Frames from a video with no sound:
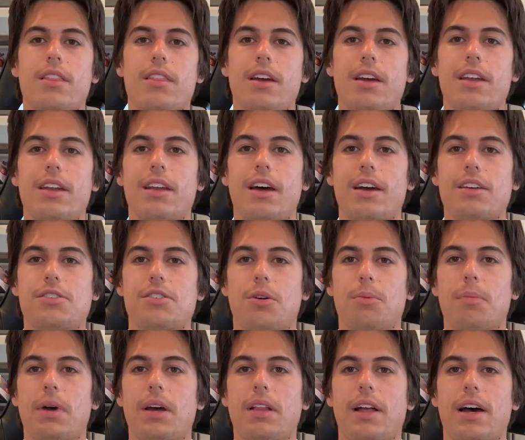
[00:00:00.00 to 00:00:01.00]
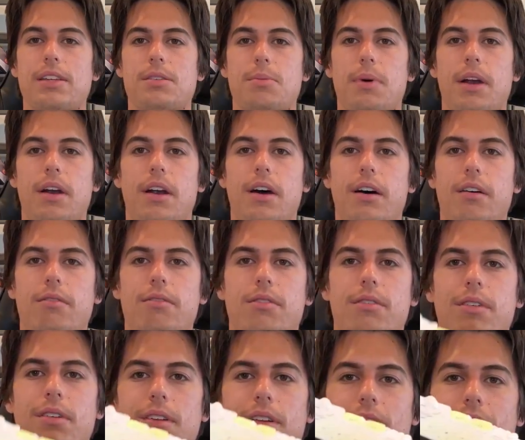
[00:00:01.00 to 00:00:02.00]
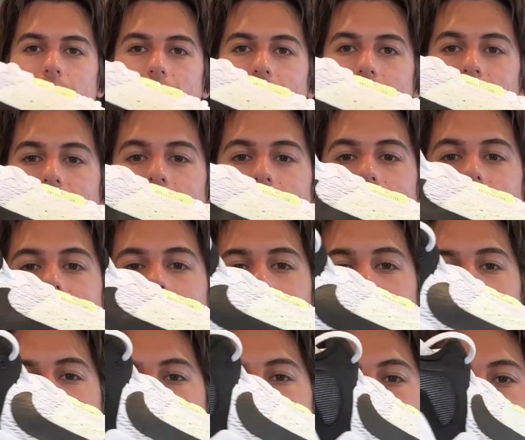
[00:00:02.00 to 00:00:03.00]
Then I sold my last pair of Nike Giannis